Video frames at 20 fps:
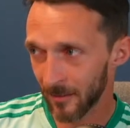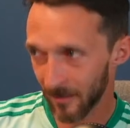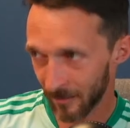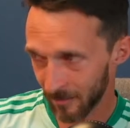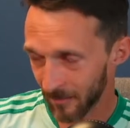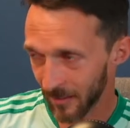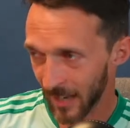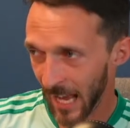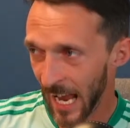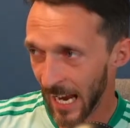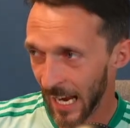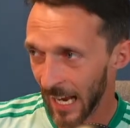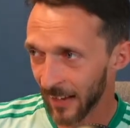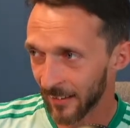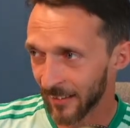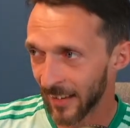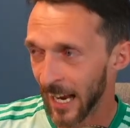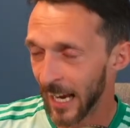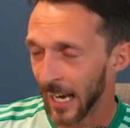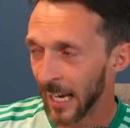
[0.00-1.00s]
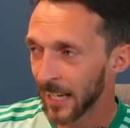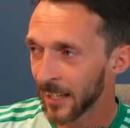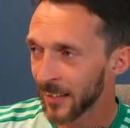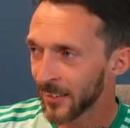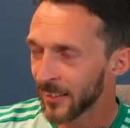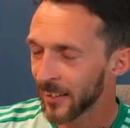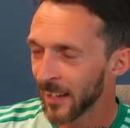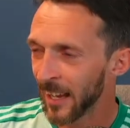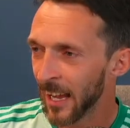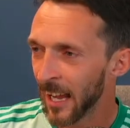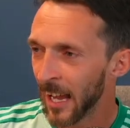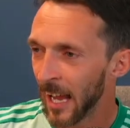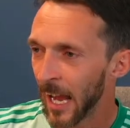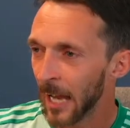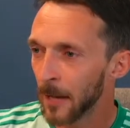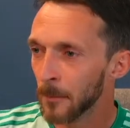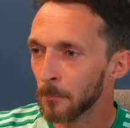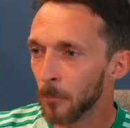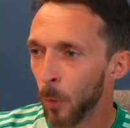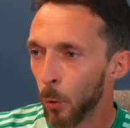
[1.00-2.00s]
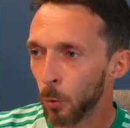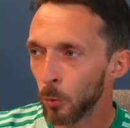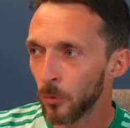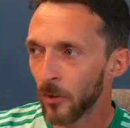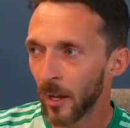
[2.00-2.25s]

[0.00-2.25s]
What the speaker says: Ajax, and Molde